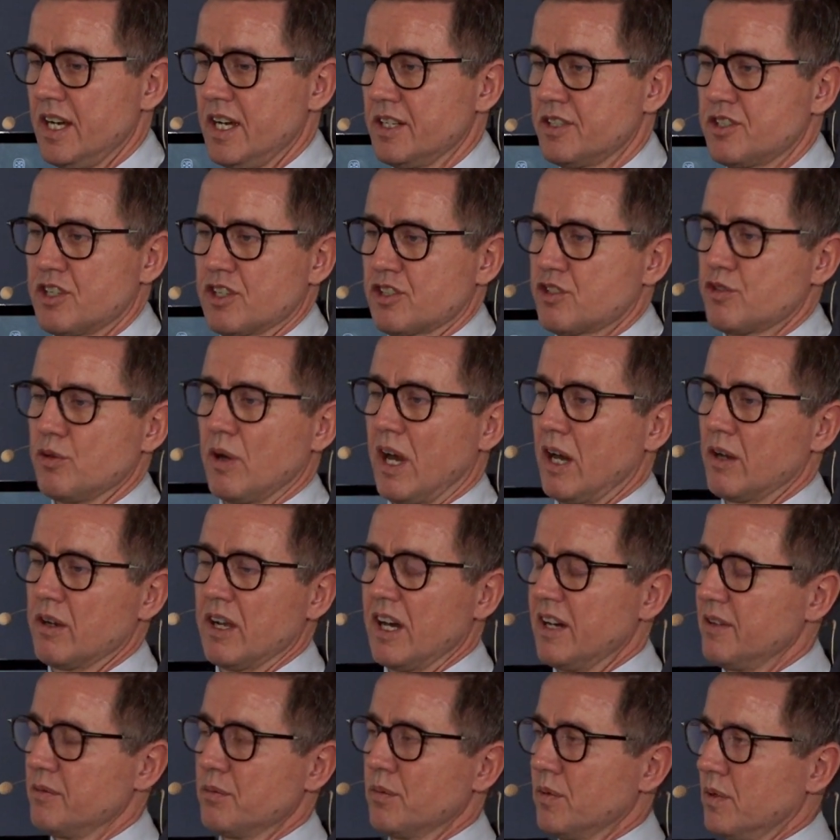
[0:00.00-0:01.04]
Just to
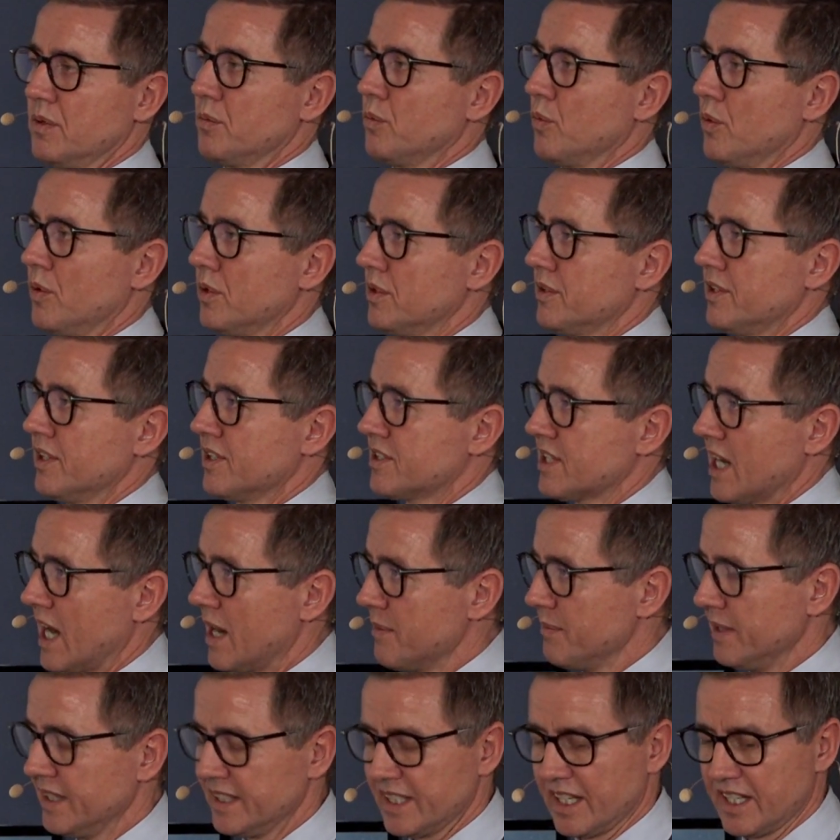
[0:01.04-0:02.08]
outline the
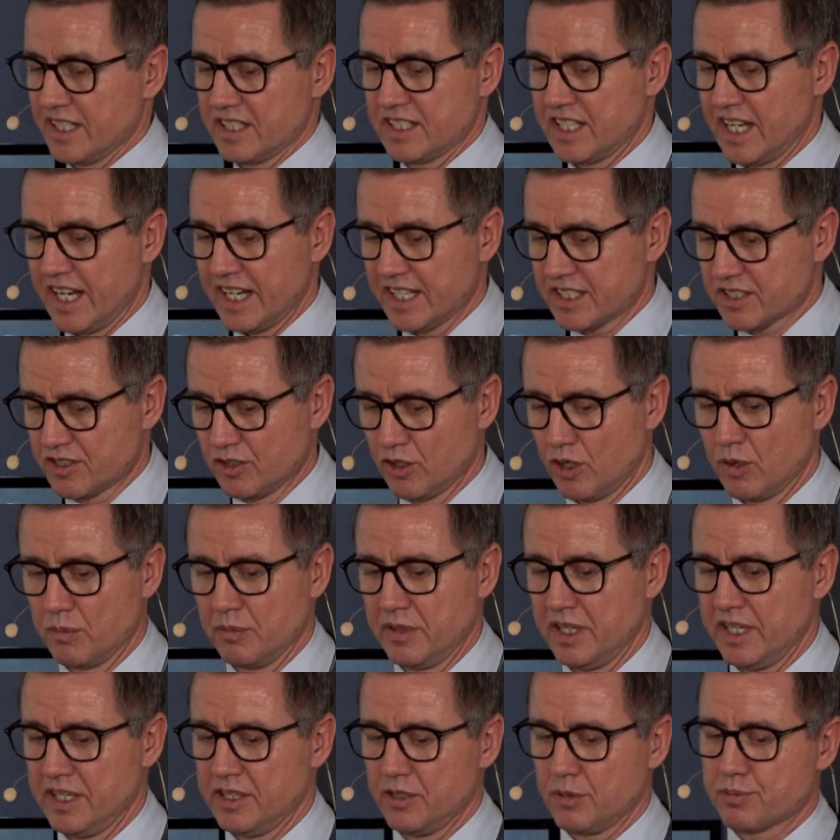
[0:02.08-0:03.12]
timing that it takes,
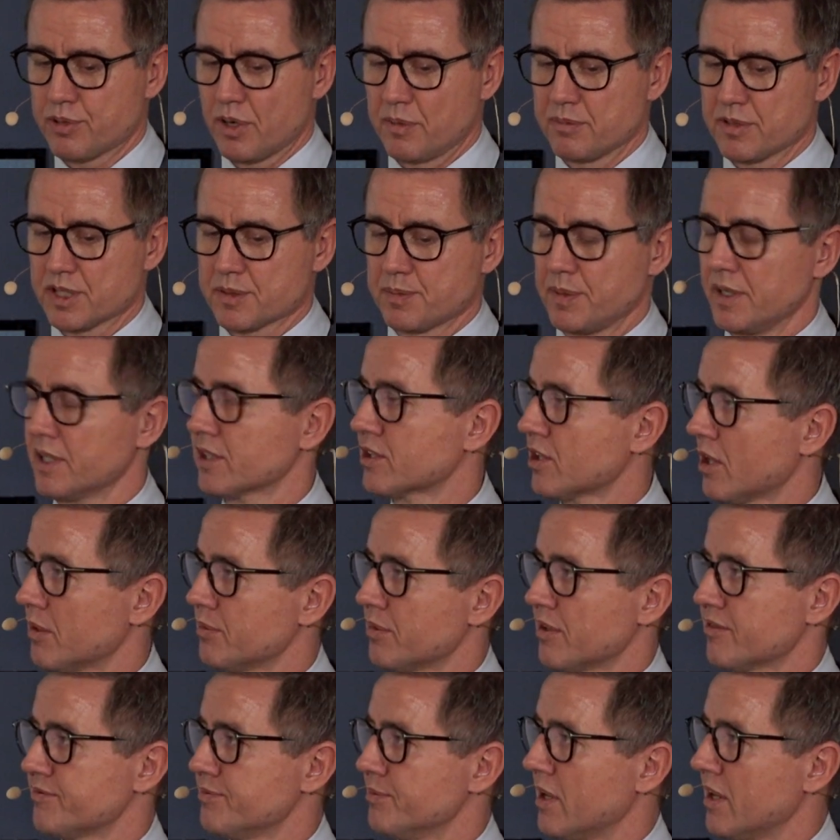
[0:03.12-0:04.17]
normally you probably spend a couple
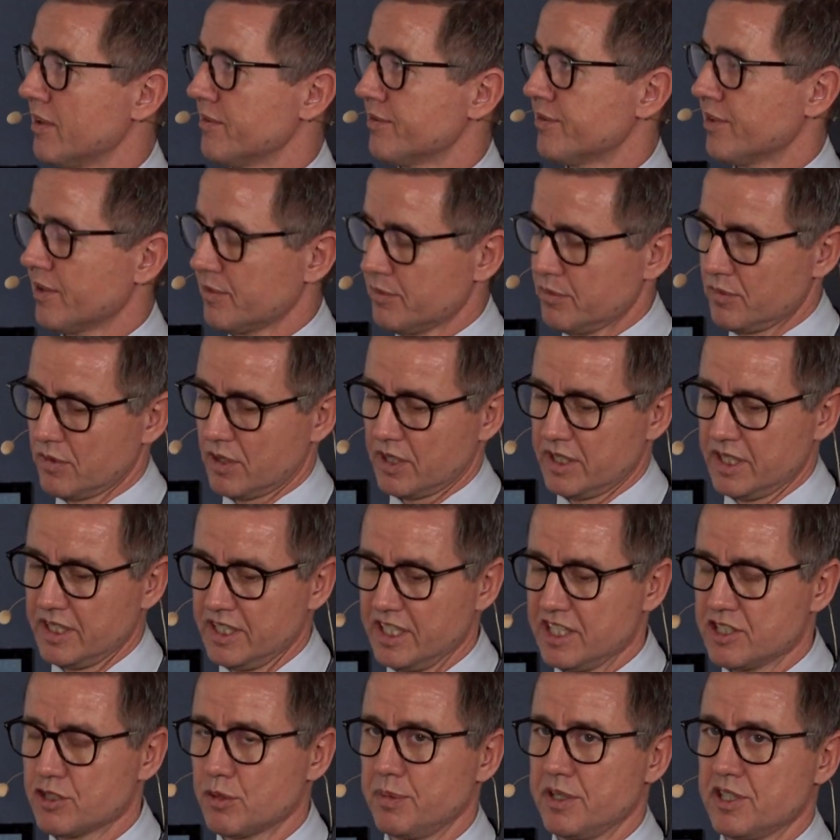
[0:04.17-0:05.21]
of months on. It
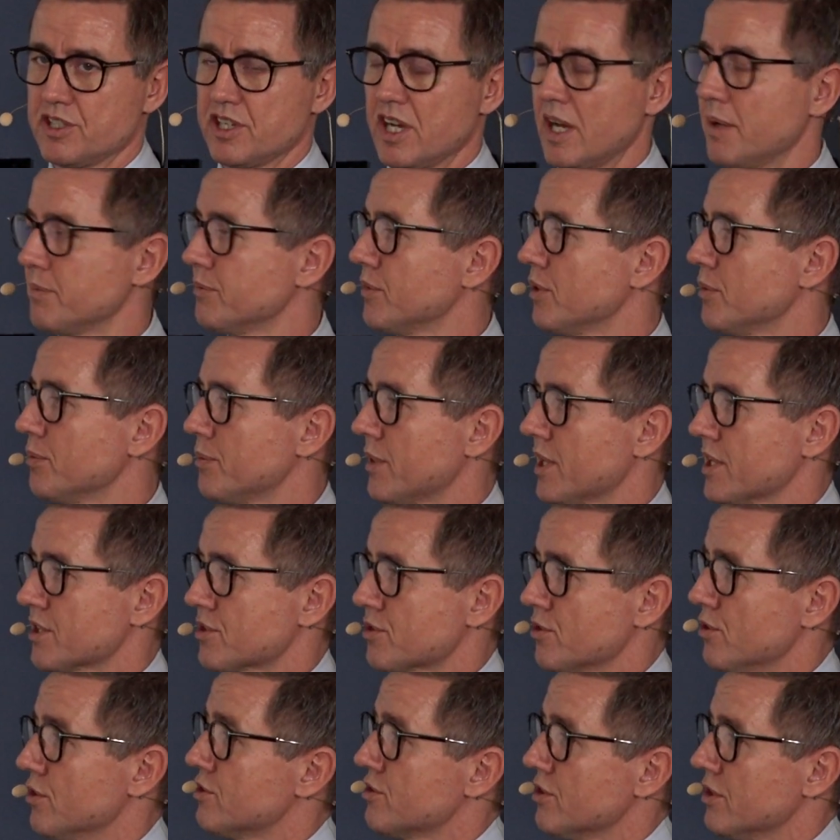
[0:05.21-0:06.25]
needs to be championed by a
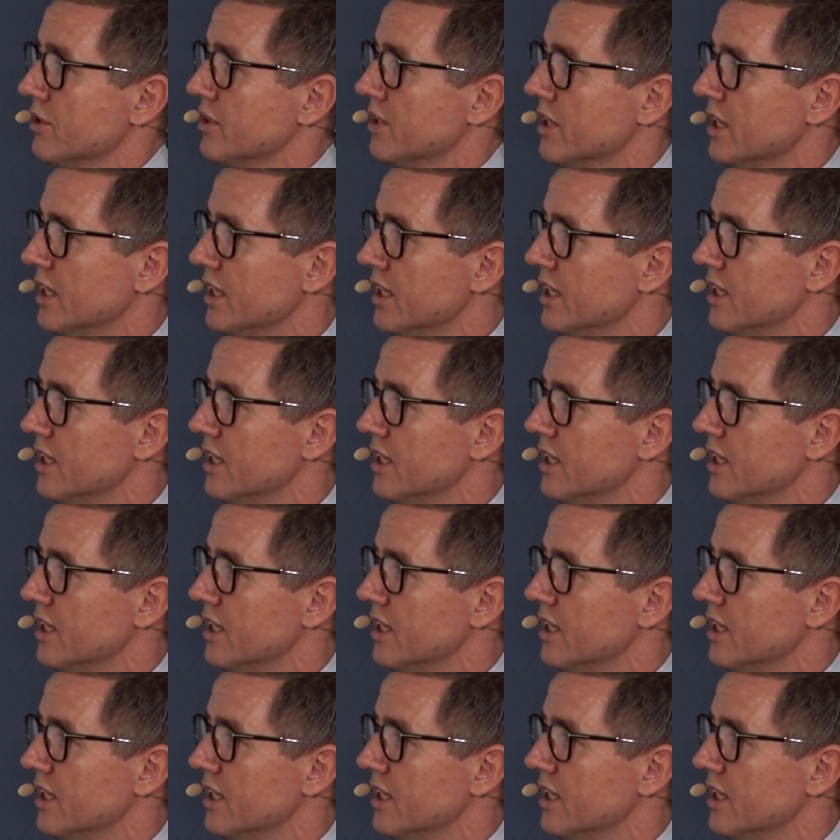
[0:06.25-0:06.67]
surgeon.